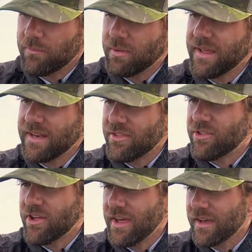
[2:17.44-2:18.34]
bladed
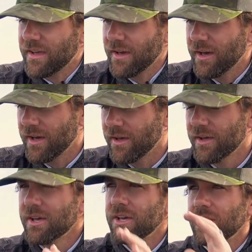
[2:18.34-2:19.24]
jig.
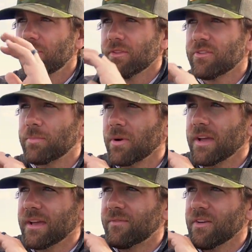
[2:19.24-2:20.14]
You know, in the
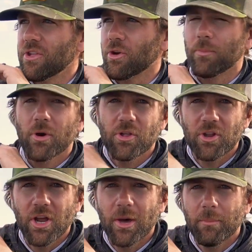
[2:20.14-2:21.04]
spring, fish are
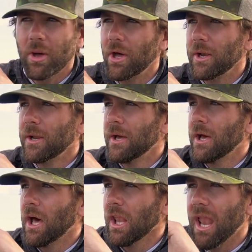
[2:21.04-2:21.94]
pushing up on
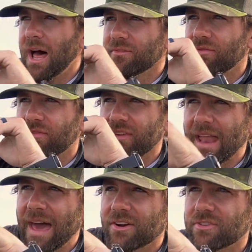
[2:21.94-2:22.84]
a lot
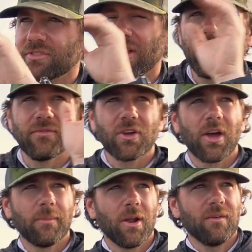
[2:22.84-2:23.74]
flatter stuff. They're
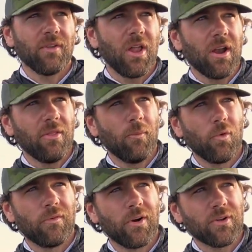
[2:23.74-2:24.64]
coming off a lot of the
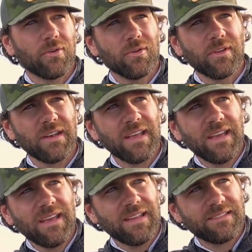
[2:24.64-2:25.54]
more vertical
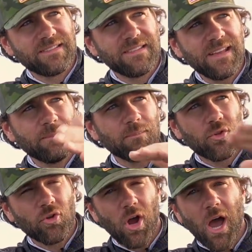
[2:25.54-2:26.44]
and steep
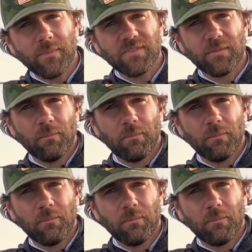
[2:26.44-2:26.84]
drops and